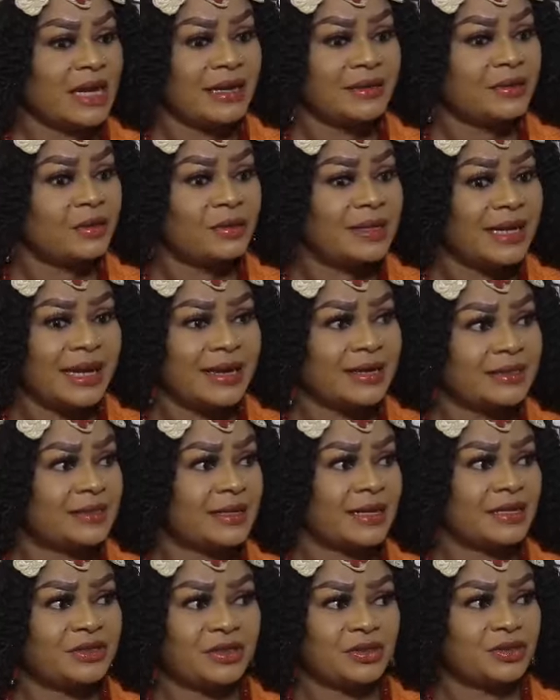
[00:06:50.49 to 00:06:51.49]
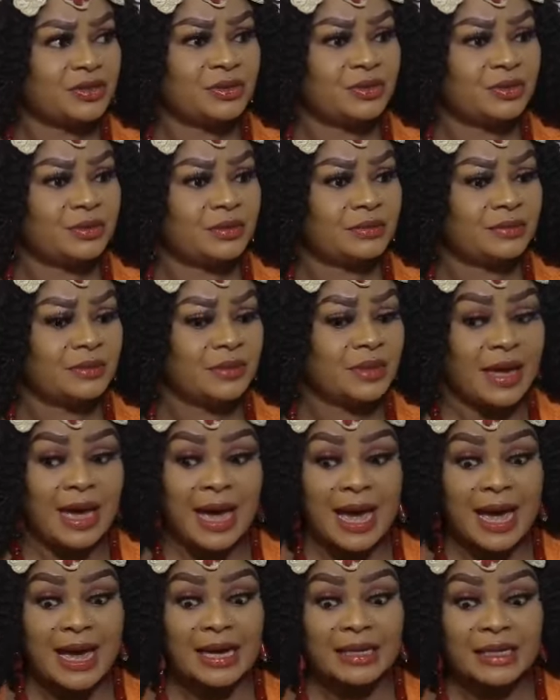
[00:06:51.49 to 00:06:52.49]
I don't like his attitude.
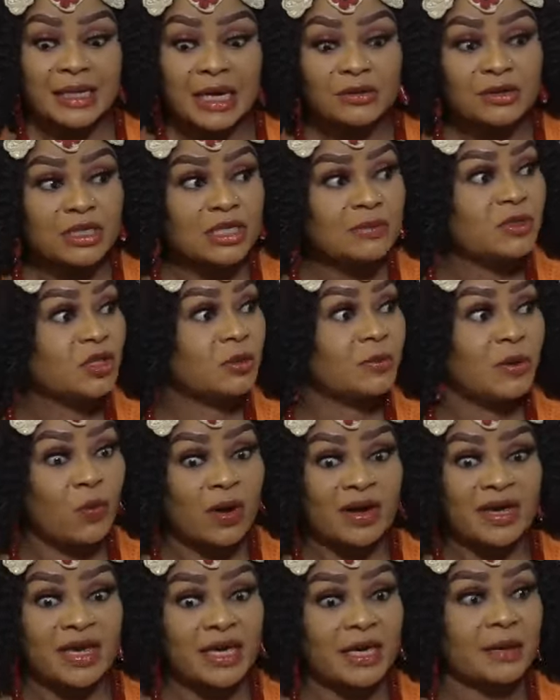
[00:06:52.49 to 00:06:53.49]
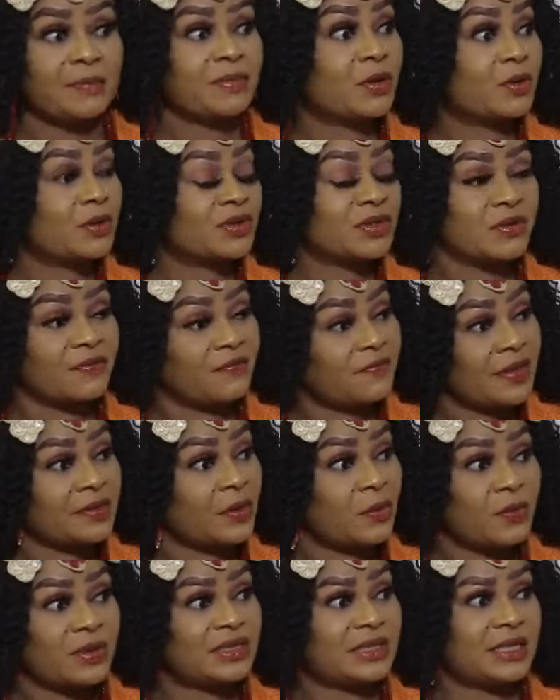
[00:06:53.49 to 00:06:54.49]
I allowed him to be working here because your
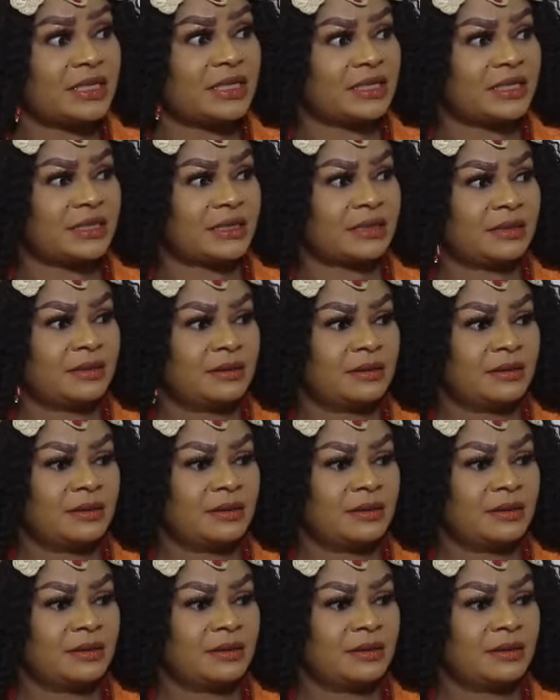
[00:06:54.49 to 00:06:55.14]
father wanted it.